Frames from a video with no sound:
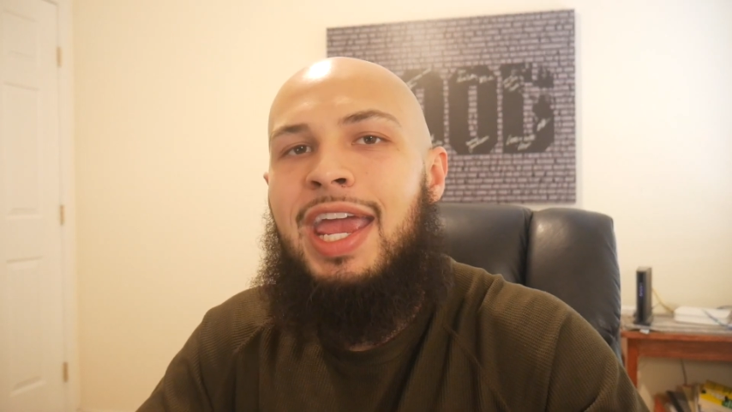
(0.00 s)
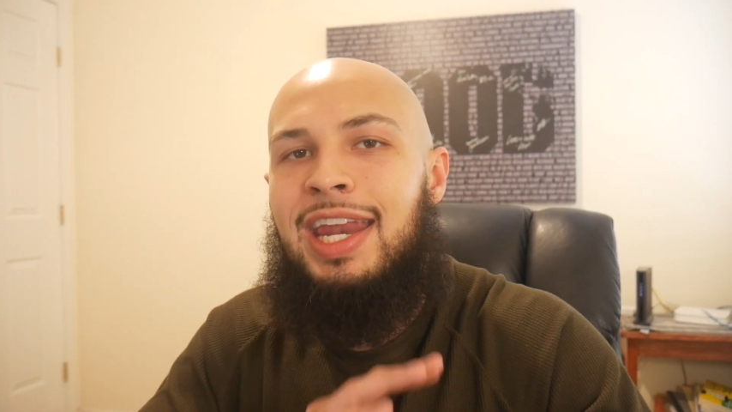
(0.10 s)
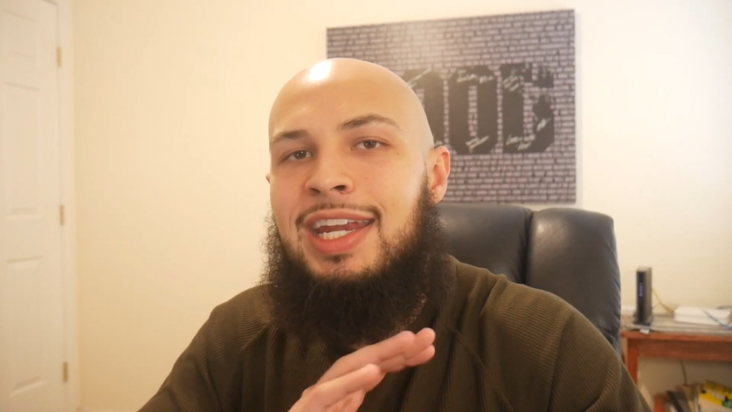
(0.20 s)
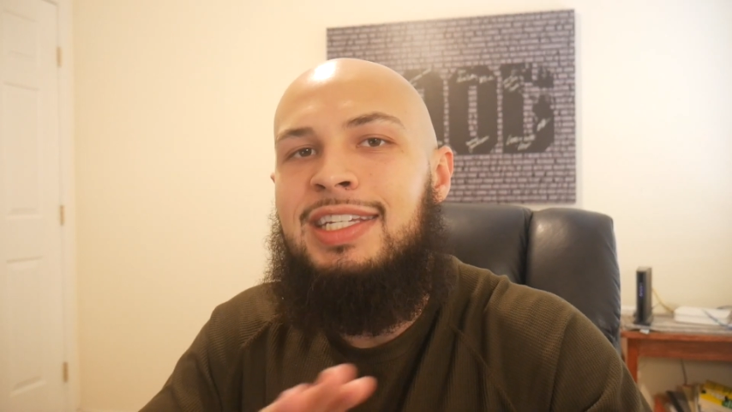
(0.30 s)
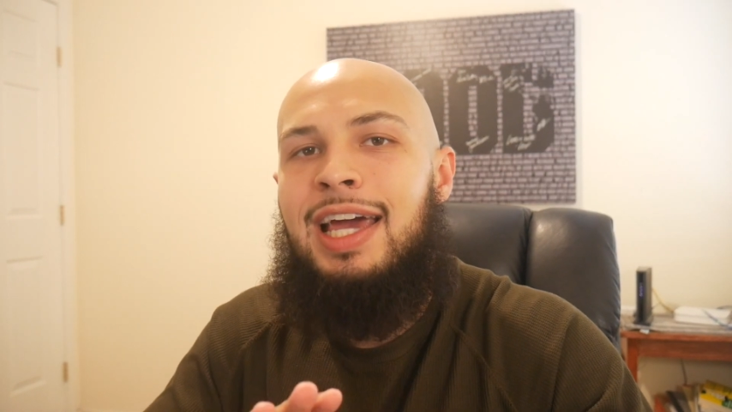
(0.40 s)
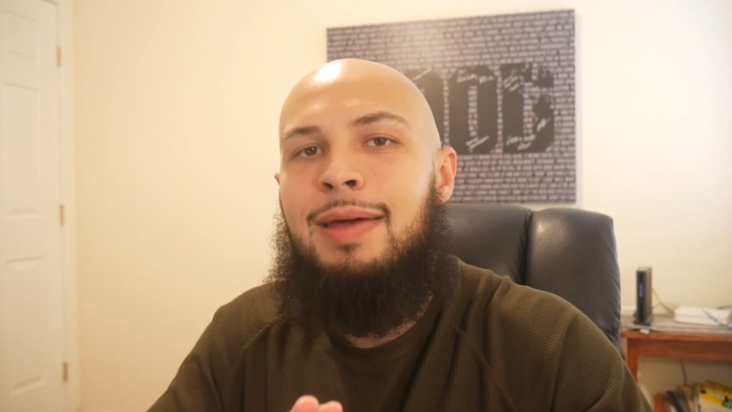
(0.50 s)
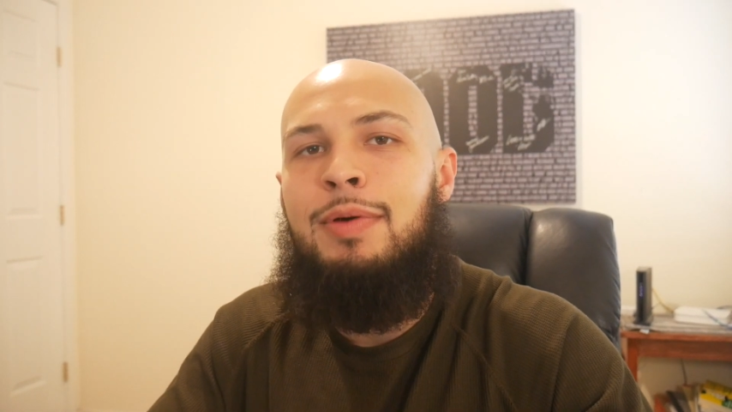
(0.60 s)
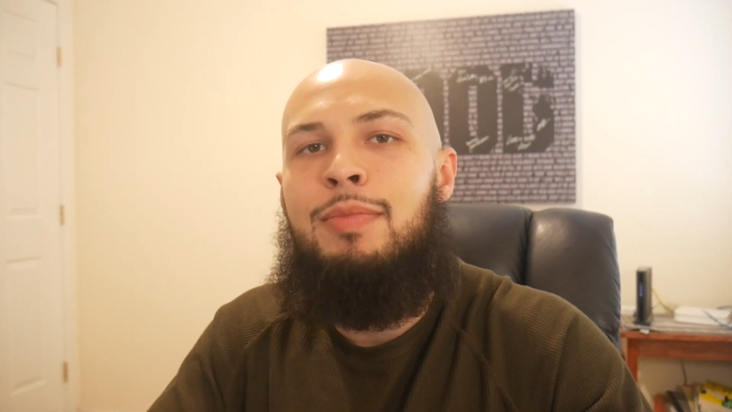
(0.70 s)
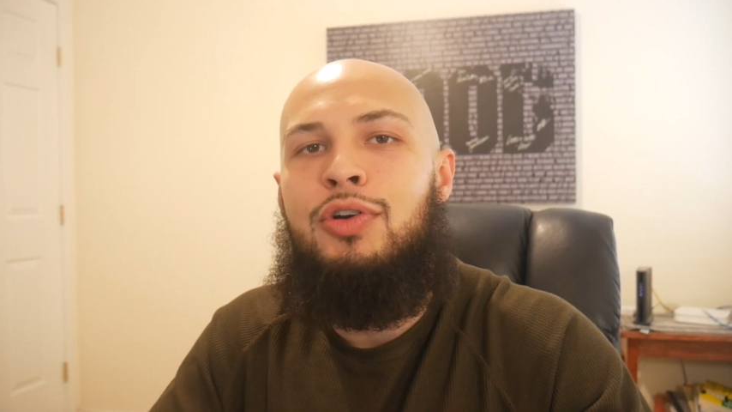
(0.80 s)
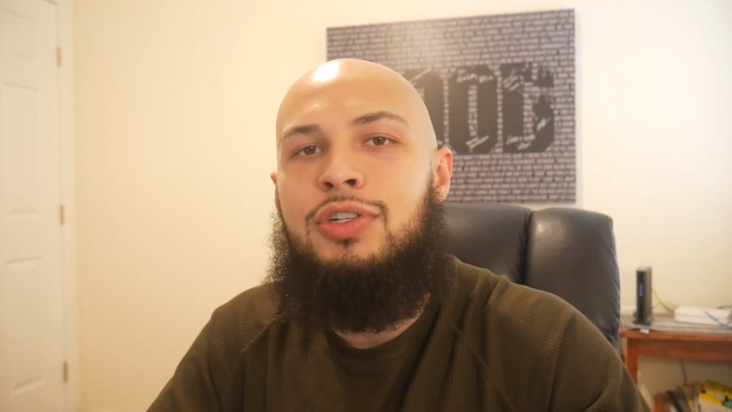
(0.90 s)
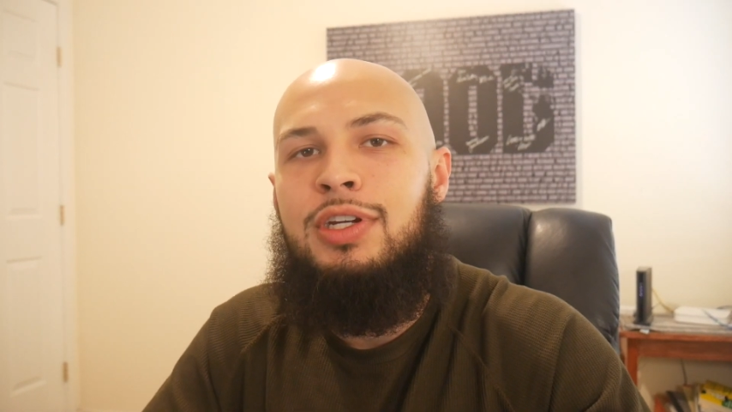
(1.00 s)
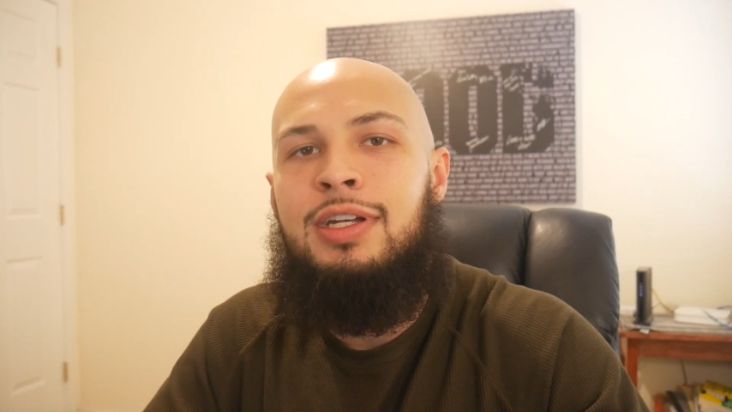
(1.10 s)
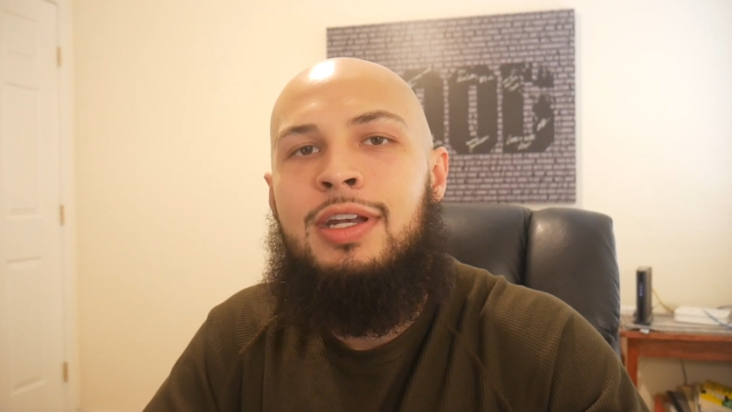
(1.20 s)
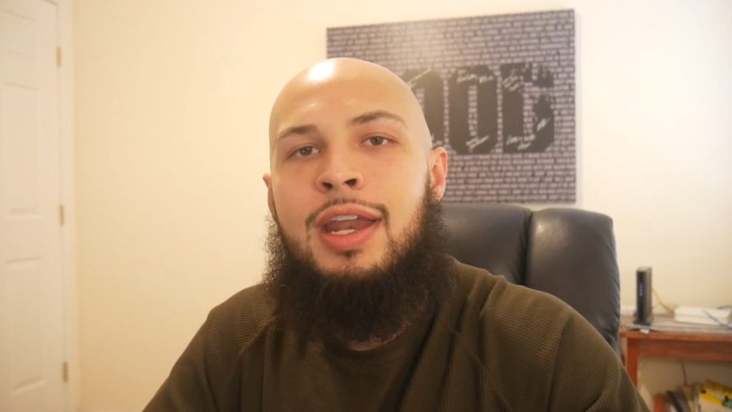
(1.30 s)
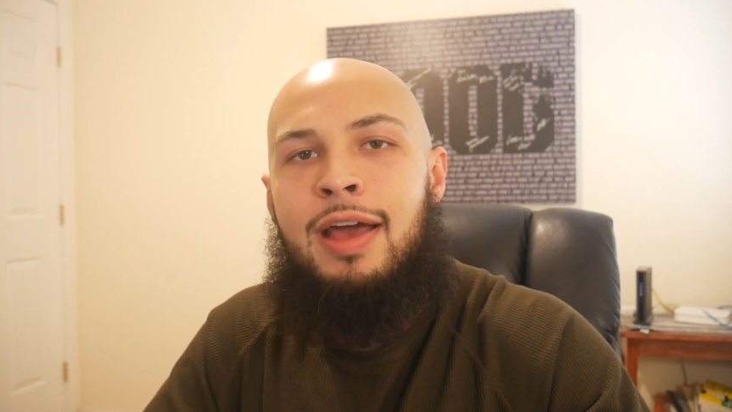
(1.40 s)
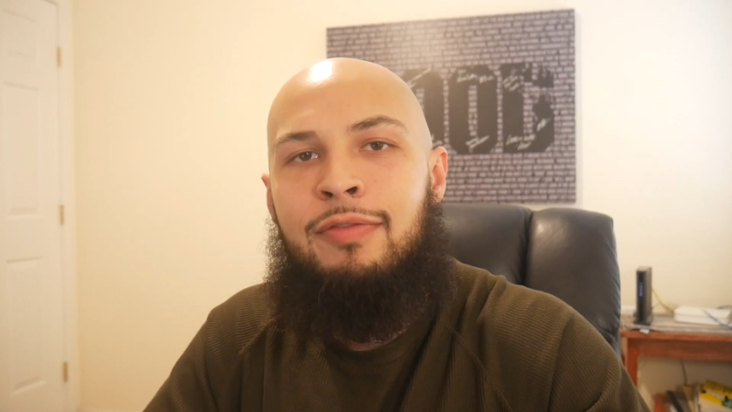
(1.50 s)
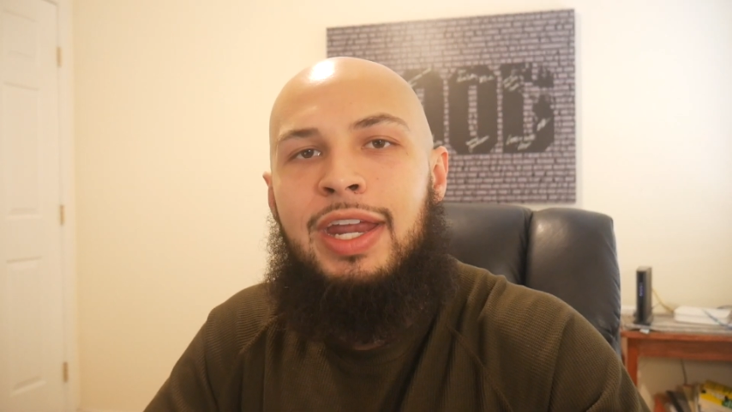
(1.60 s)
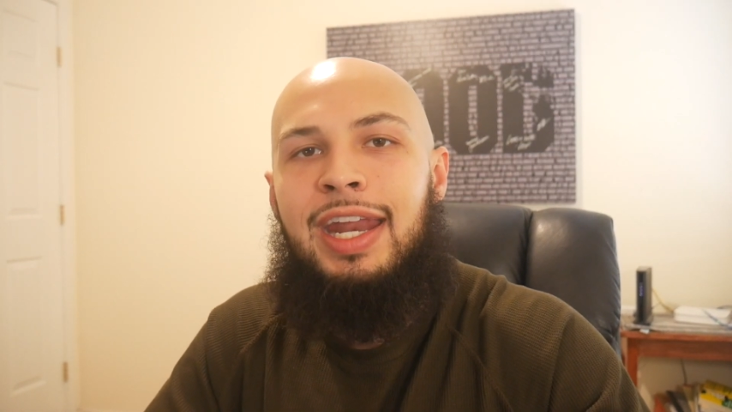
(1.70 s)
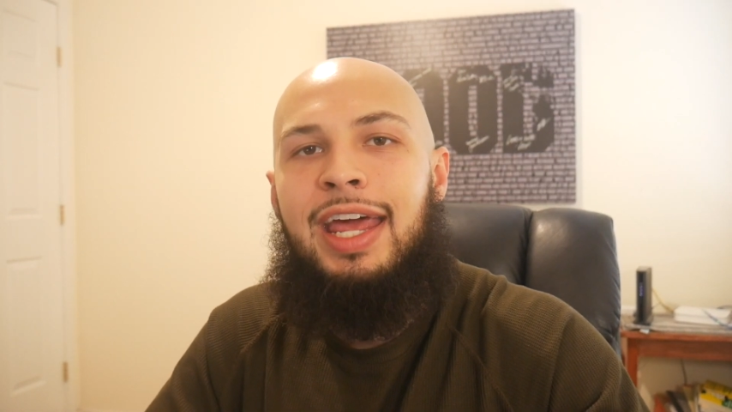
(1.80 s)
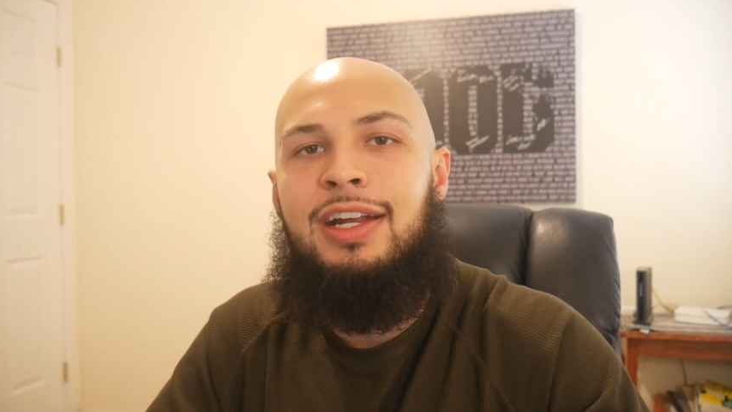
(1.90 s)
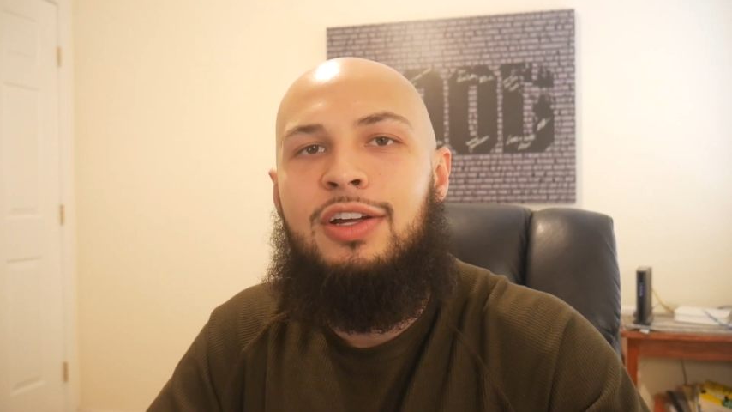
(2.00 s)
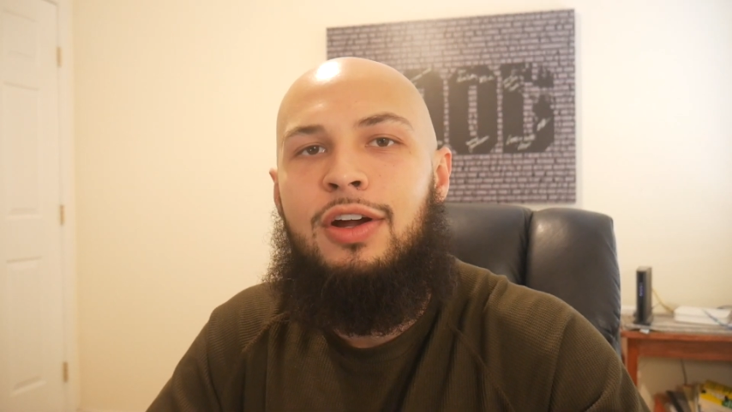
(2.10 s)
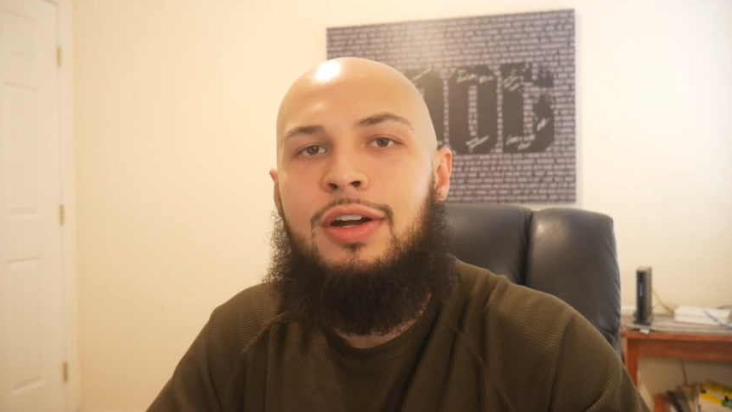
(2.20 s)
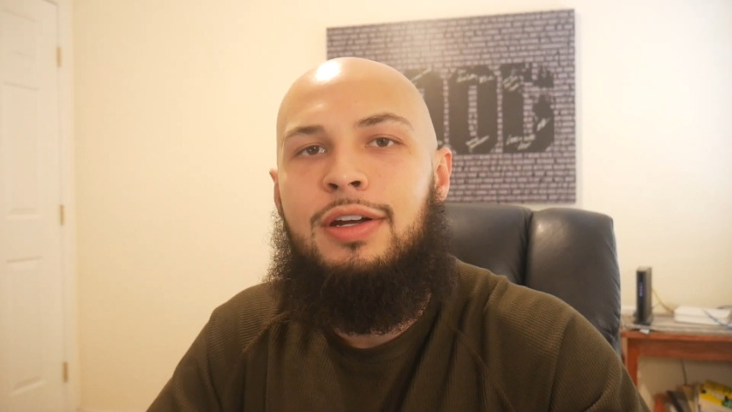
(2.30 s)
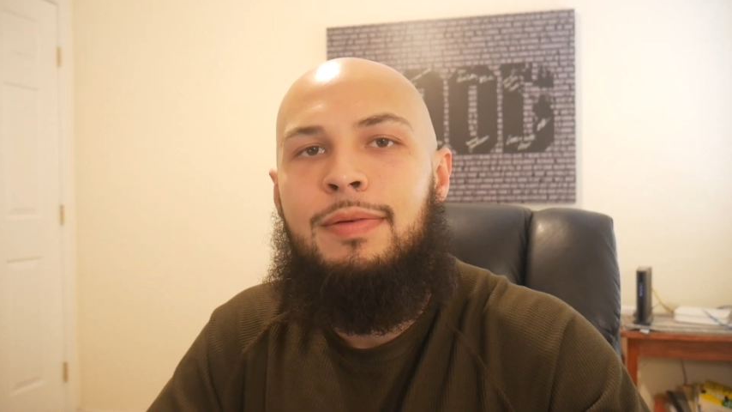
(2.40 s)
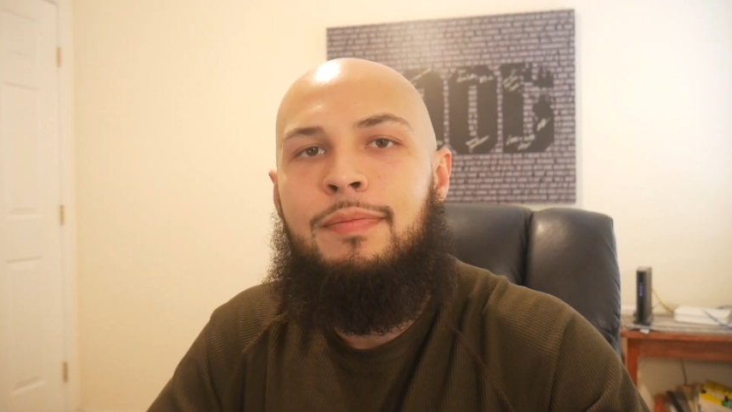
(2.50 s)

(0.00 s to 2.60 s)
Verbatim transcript: any time a motion event had occurred.